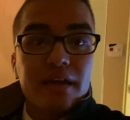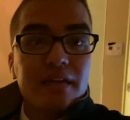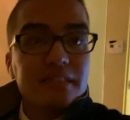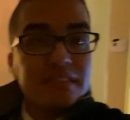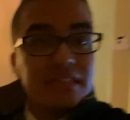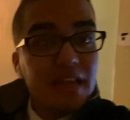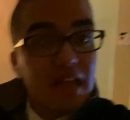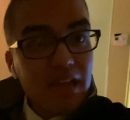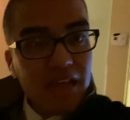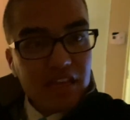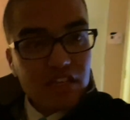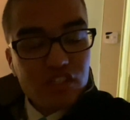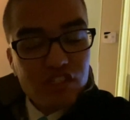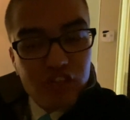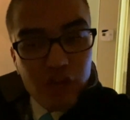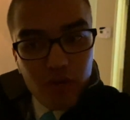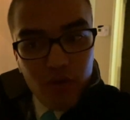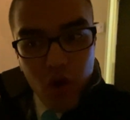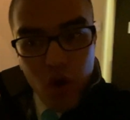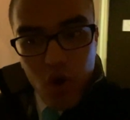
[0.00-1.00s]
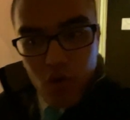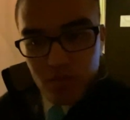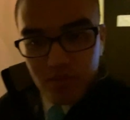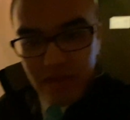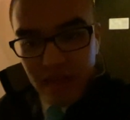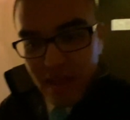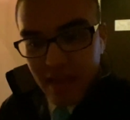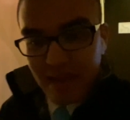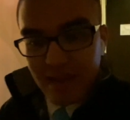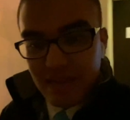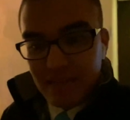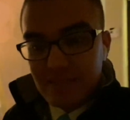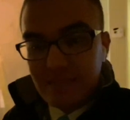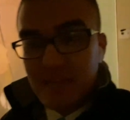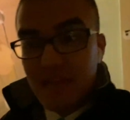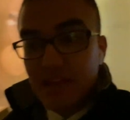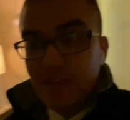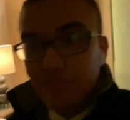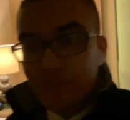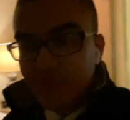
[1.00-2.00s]
Today is go home day. It is
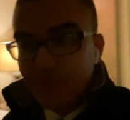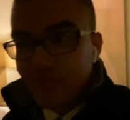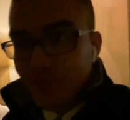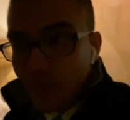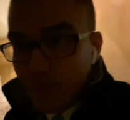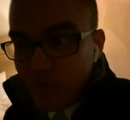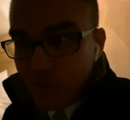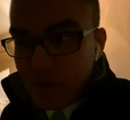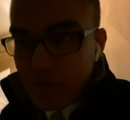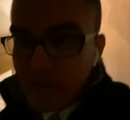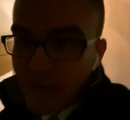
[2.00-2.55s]
day 4